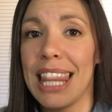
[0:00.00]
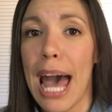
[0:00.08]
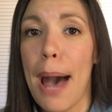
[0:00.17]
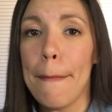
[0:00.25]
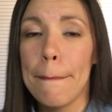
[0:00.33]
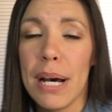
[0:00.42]

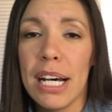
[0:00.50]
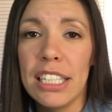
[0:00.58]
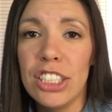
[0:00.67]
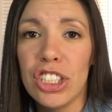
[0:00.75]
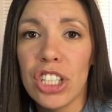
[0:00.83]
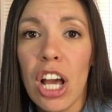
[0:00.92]
that
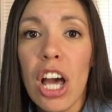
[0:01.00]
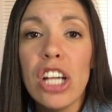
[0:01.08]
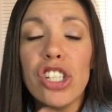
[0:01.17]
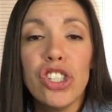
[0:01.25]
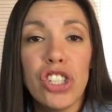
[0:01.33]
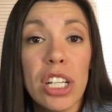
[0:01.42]
much
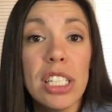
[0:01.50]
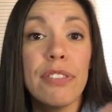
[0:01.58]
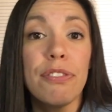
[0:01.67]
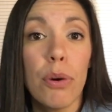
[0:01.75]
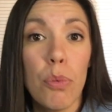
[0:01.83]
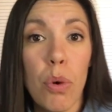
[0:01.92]

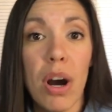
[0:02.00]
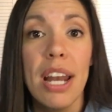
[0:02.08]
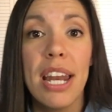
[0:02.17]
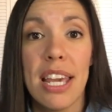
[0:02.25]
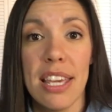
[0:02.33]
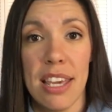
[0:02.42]
just for
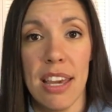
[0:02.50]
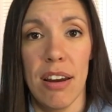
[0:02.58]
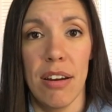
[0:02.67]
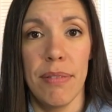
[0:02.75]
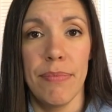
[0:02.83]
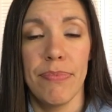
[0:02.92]
one
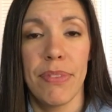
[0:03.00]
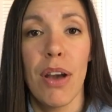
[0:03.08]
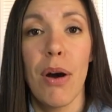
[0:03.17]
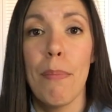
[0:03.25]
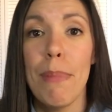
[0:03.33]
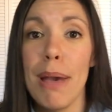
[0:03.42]
year.
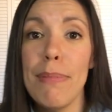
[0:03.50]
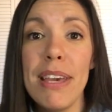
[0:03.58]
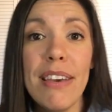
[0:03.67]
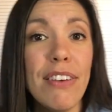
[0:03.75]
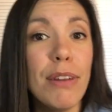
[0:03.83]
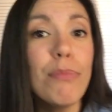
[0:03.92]
Maybe
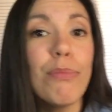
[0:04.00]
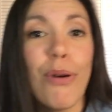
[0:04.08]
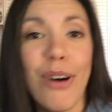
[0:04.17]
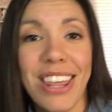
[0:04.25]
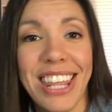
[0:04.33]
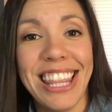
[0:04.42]
even
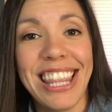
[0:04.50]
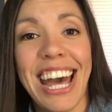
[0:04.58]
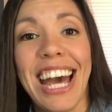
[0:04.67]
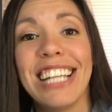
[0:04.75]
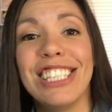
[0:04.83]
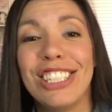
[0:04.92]
more than
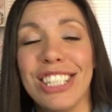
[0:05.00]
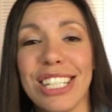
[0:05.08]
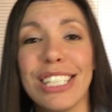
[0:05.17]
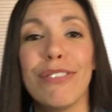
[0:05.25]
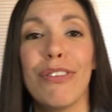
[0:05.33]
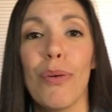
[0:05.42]
that
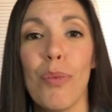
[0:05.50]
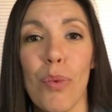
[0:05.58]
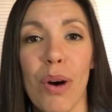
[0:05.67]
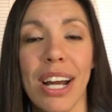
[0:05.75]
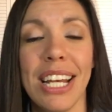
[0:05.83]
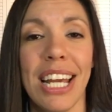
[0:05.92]
just for
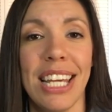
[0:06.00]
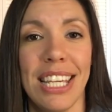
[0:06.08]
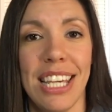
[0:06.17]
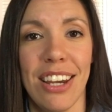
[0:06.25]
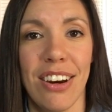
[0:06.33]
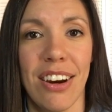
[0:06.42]
one
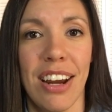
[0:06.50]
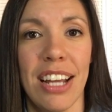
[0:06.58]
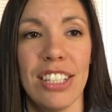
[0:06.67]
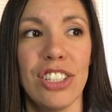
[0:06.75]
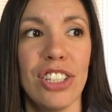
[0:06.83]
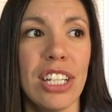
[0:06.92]
year
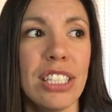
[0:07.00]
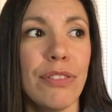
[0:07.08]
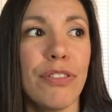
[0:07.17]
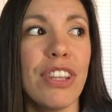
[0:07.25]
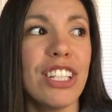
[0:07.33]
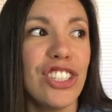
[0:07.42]
just
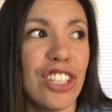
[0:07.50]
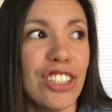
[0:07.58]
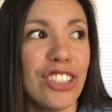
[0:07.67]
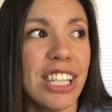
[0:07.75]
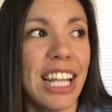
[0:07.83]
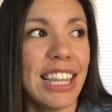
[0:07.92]
for the
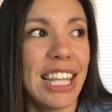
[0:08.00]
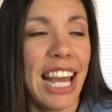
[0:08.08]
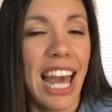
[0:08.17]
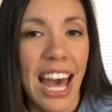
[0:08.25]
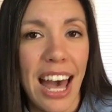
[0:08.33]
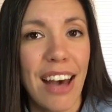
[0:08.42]
children that they
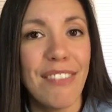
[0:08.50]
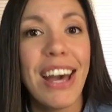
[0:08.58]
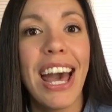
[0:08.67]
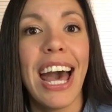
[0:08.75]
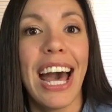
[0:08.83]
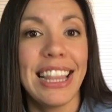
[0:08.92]
have
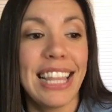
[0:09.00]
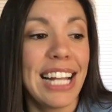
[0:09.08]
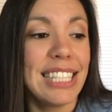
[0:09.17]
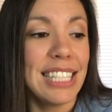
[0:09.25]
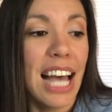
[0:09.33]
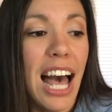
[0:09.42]
at
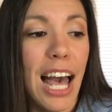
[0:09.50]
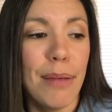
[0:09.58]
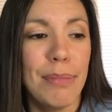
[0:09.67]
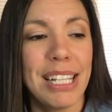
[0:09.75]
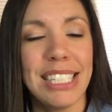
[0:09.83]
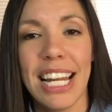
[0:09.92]
that
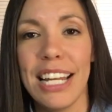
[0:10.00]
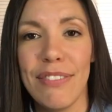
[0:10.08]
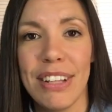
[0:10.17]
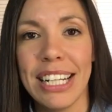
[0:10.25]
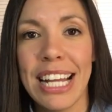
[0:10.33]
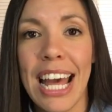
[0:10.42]
time. That's not
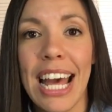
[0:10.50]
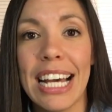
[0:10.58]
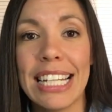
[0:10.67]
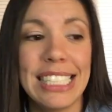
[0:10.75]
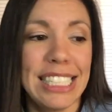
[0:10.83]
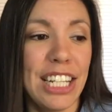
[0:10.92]
even
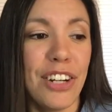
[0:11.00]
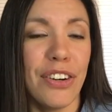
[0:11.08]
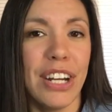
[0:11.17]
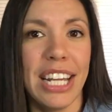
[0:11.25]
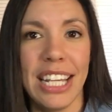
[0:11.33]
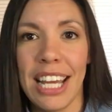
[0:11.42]

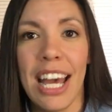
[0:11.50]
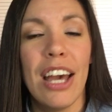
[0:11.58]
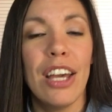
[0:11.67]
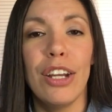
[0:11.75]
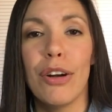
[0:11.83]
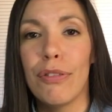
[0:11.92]
considering,
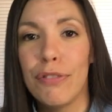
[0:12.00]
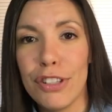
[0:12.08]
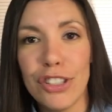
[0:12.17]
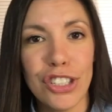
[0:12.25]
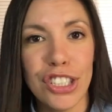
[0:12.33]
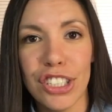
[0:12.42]
you know,
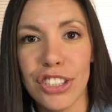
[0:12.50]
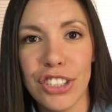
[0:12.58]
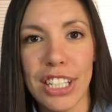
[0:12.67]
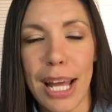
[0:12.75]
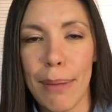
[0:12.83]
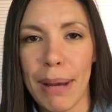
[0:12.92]
future
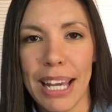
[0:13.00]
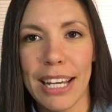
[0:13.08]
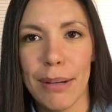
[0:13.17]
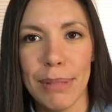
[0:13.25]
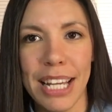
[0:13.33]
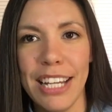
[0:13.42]
children that might
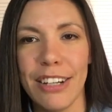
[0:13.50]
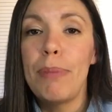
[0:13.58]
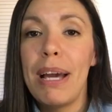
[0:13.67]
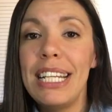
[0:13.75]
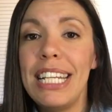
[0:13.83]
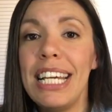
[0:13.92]
come later.
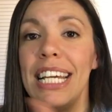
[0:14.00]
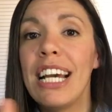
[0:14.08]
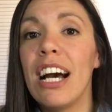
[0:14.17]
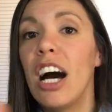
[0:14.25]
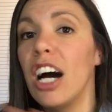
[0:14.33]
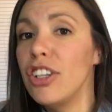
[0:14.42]

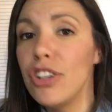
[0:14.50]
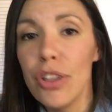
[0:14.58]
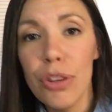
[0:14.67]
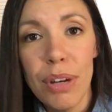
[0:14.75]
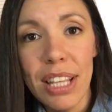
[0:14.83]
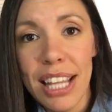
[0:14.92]
Spending under
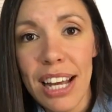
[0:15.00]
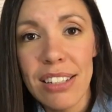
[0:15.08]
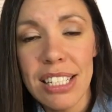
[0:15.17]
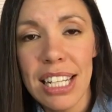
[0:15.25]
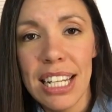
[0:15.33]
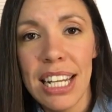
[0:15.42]

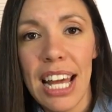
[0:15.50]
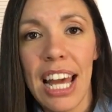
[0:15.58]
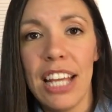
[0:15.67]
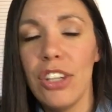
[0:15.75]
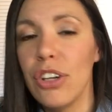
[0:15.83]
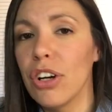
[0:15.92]
3000
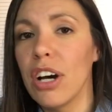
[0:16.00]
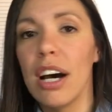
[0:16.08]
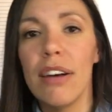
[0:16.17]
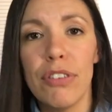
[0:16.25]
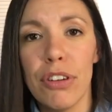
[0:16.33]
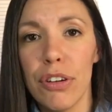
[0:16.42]
and you're
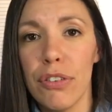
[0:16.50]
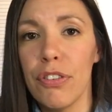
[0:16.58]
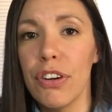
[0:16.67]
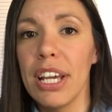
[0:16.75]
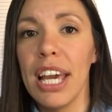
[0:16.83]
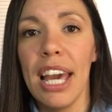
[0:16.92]
covered
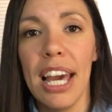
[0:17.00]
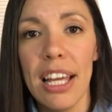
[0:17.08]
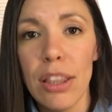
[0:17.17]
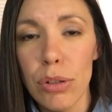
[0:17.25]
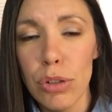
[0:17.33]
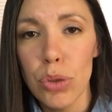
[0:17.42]
for K
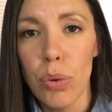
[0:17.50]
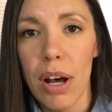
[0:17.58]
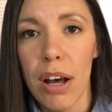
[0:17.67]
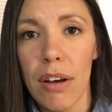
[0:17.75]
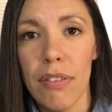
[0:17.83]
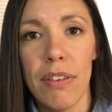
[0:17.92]
through
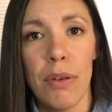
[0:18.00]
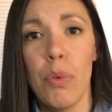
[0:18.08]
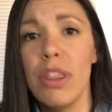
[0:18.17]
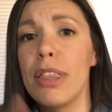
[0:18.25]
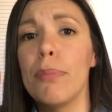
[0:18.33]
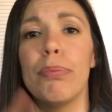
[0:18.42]
12
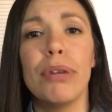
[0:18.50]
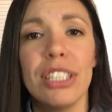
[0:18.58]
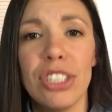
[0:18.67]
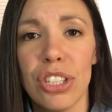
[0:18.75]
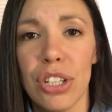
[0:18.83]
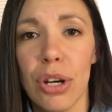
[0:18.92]
with the
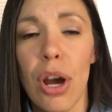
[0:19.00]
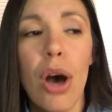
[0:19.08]
printer,